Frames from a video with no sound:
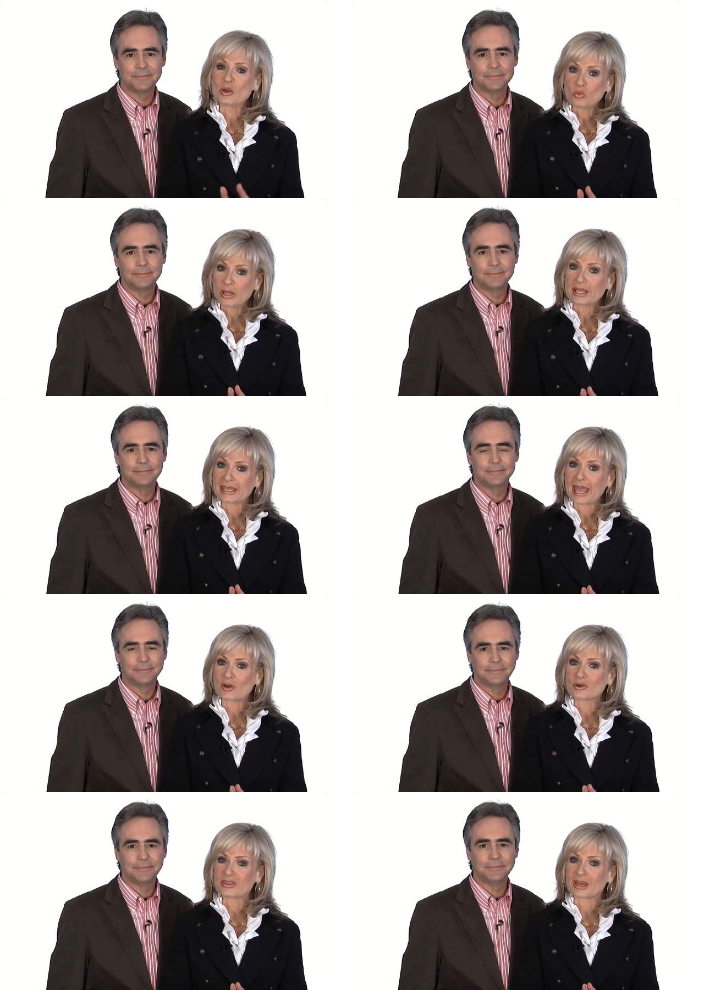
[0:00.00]
Speaker 1: when we
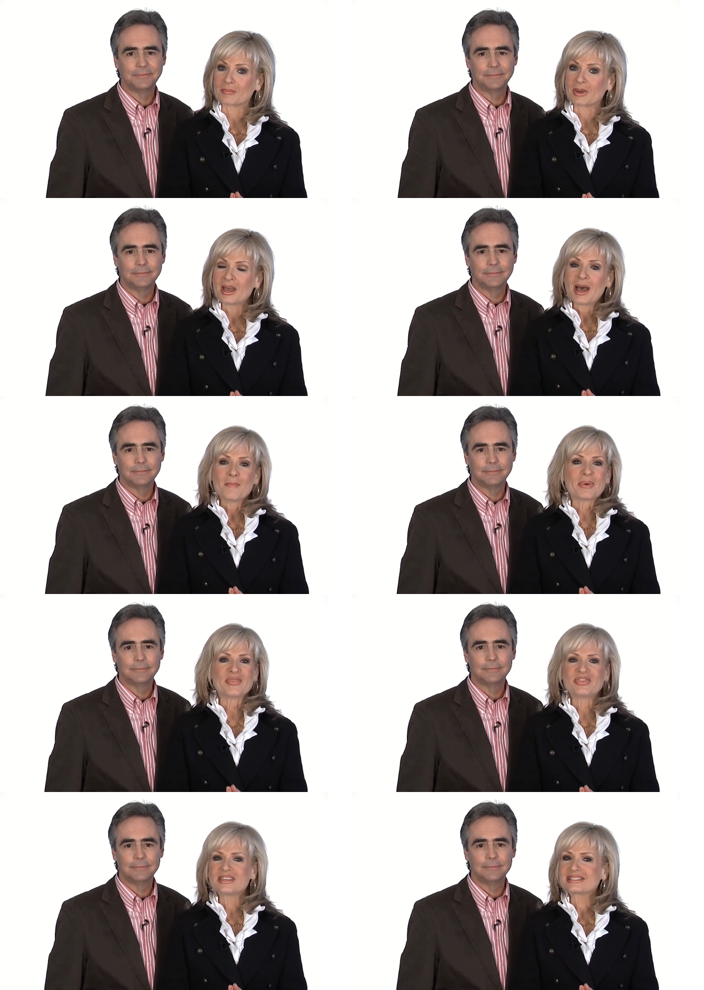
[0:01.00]
encounter them.
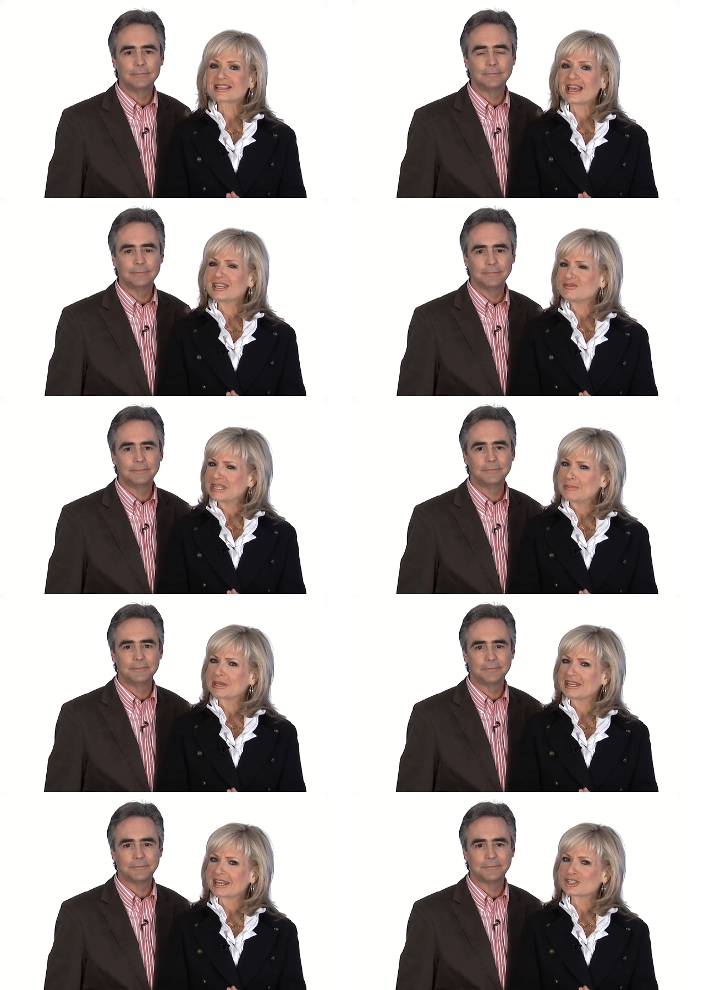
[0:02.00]
But this kind of deep
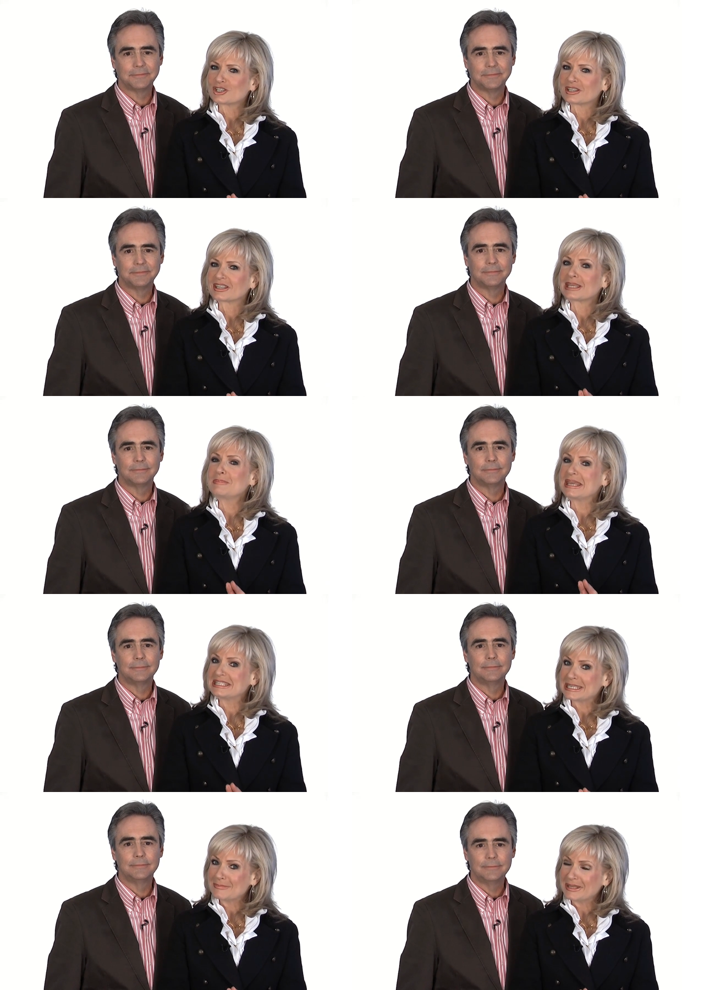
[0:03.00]
connection can be
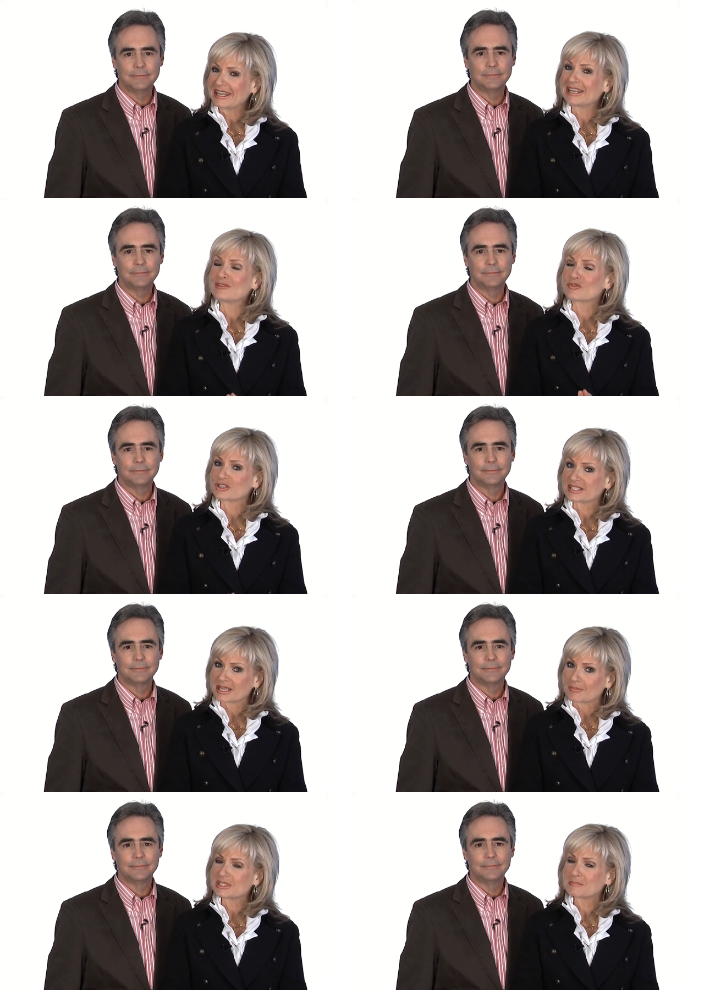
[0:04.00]
intimidating for
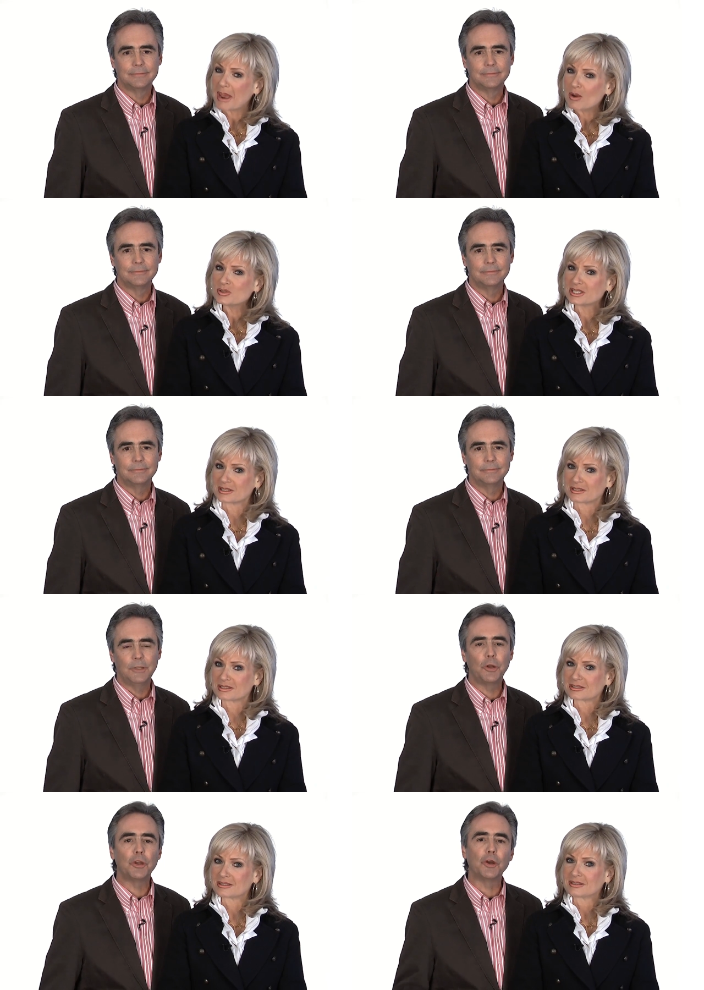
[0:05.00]
some
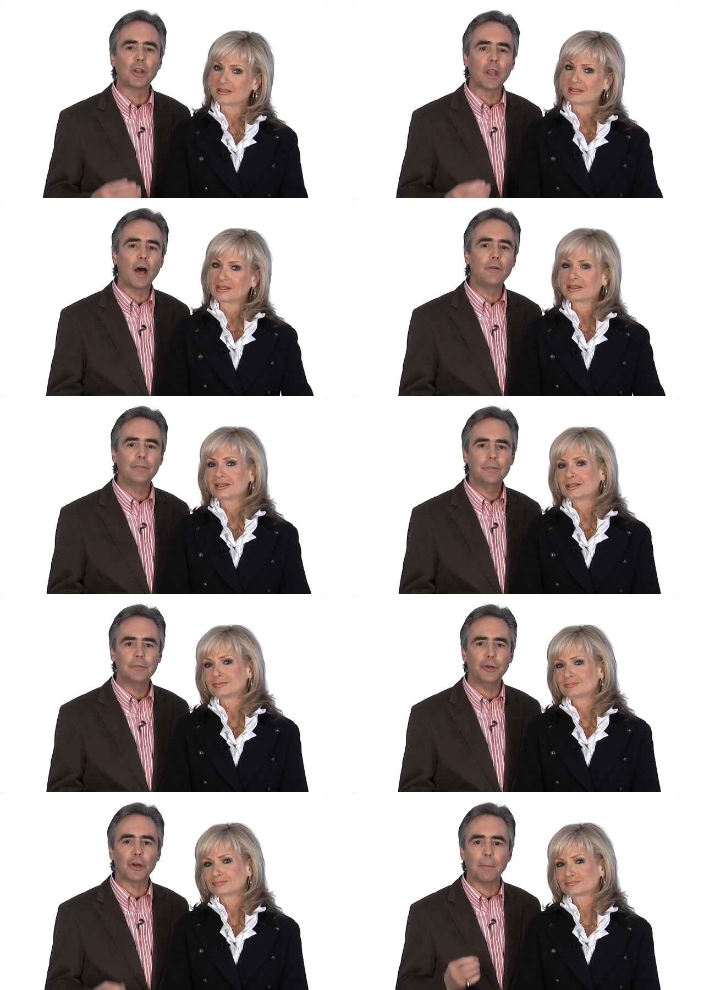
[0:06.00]
spouses. You
Speaker 2: know, your love,
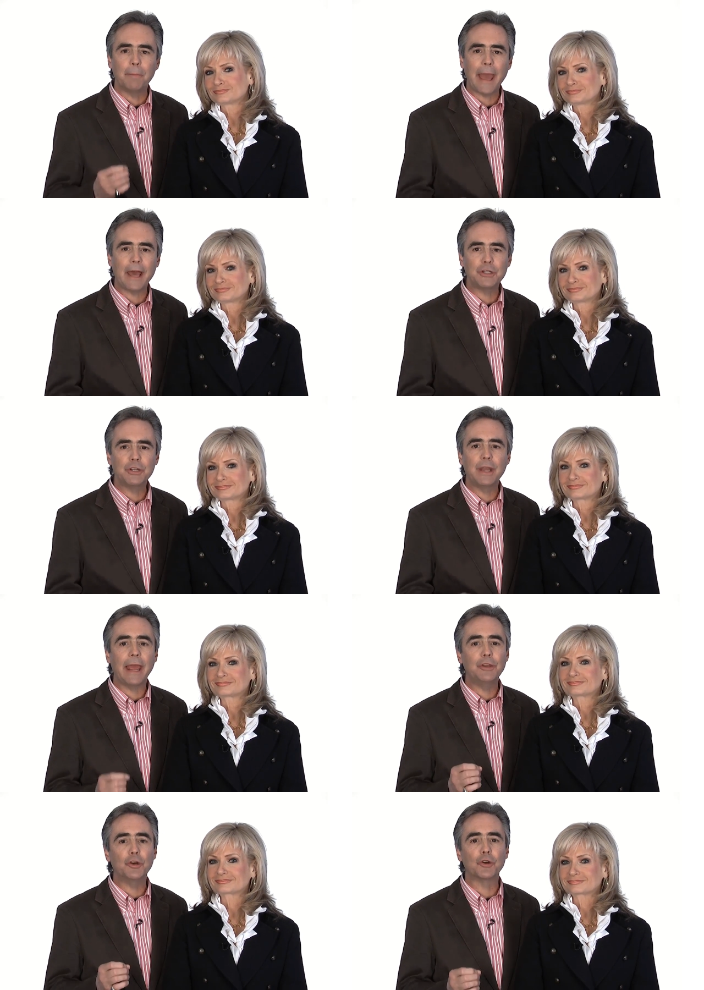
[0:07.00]
your compassion,
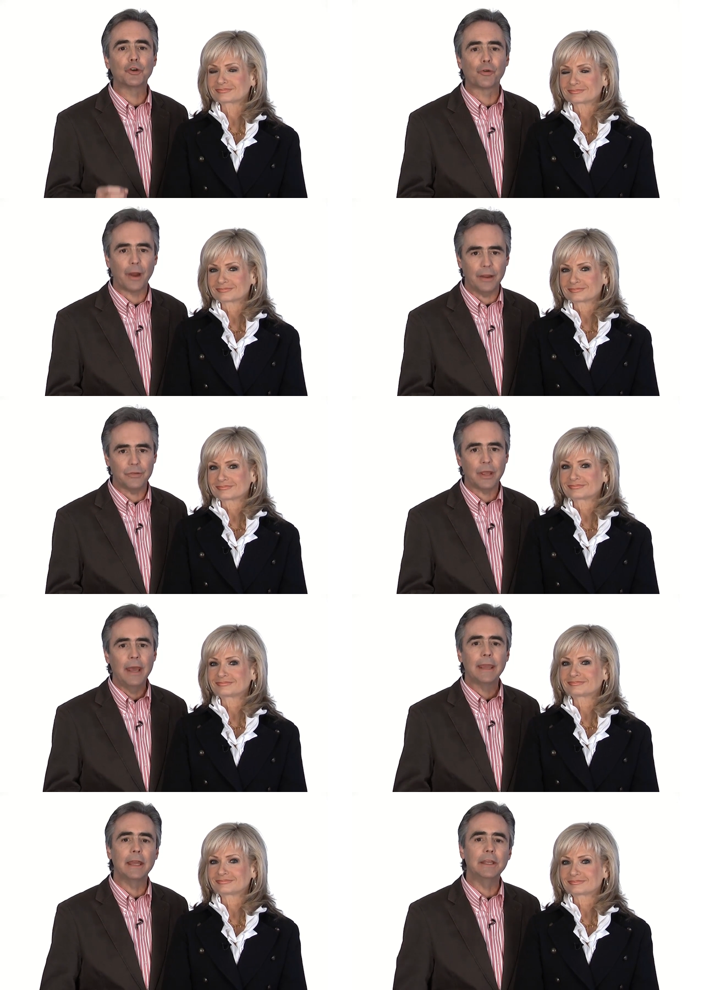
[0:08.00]
and your grace
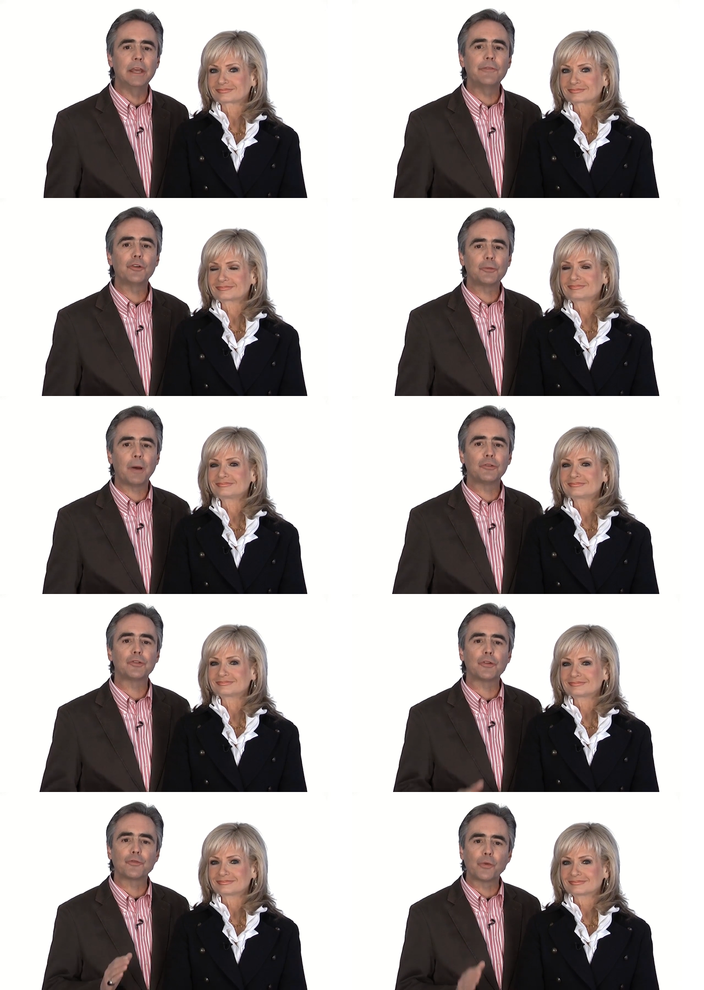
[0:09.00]
can give your spouse
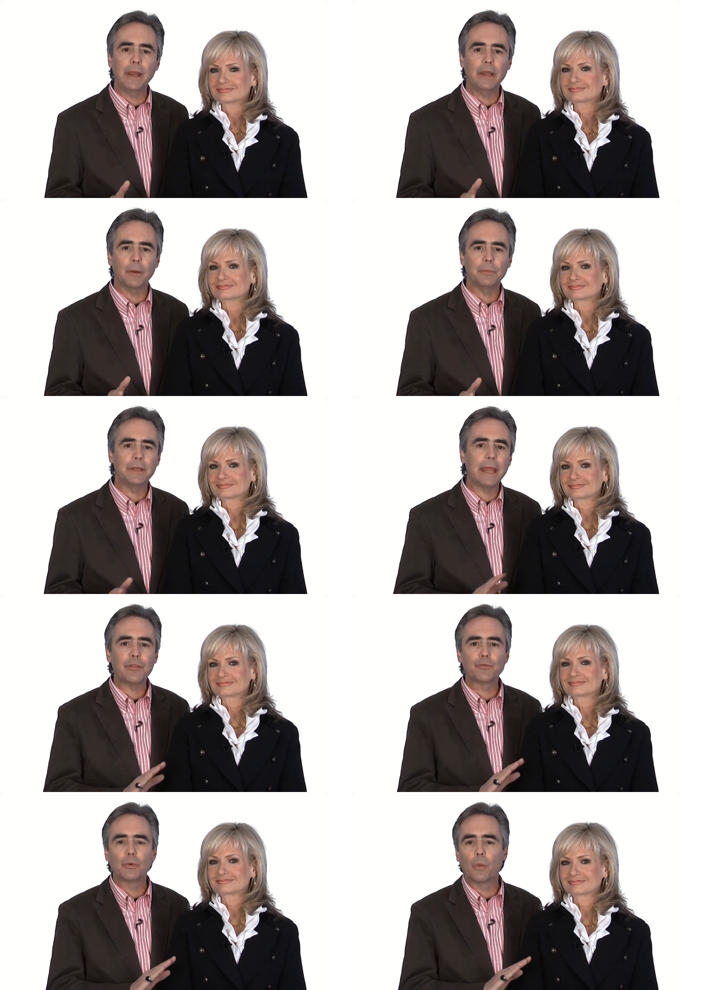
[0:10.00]
the freedom to
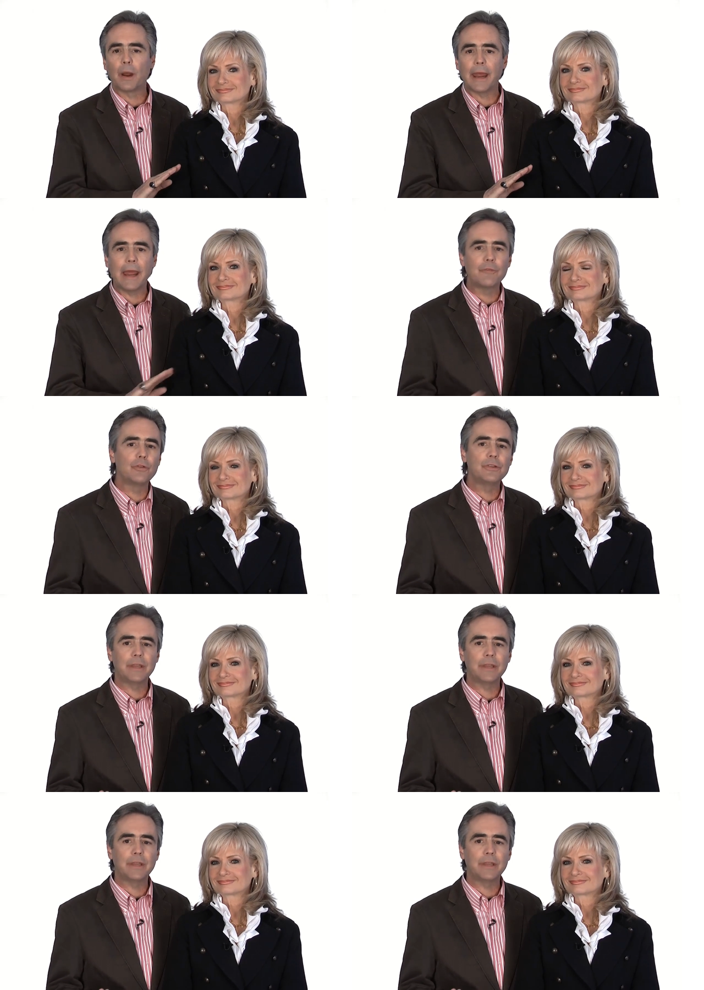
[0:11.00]
get through whatever is